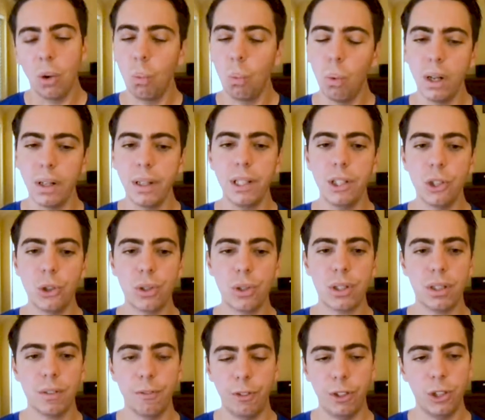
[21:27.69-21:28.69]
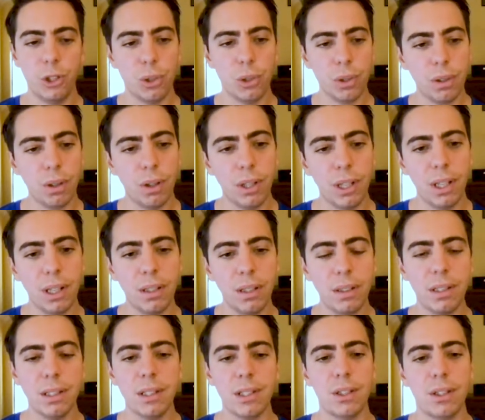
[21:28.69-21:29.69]
One interesting feature,
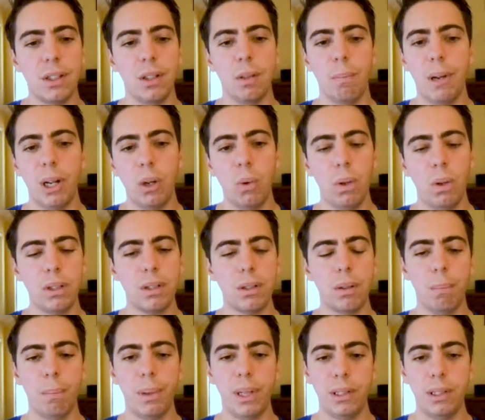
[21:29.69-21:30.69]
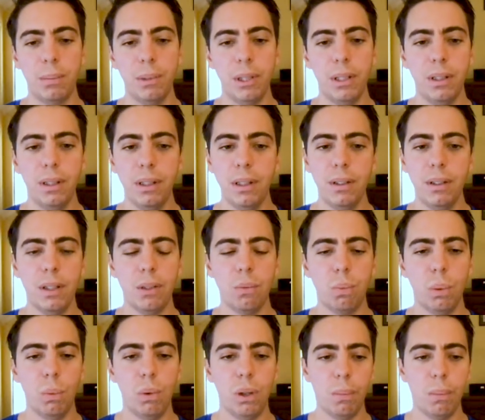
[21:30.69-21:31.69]
again, is the backwards compatibility
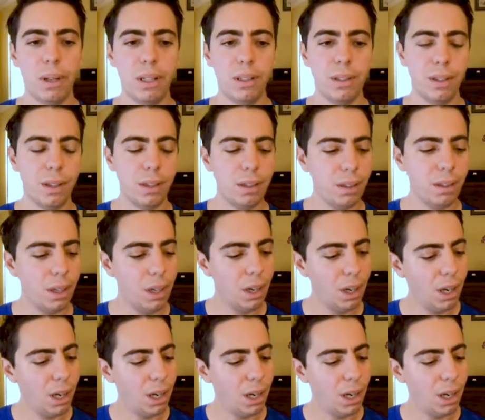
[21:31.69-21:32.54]
that we want to maintain.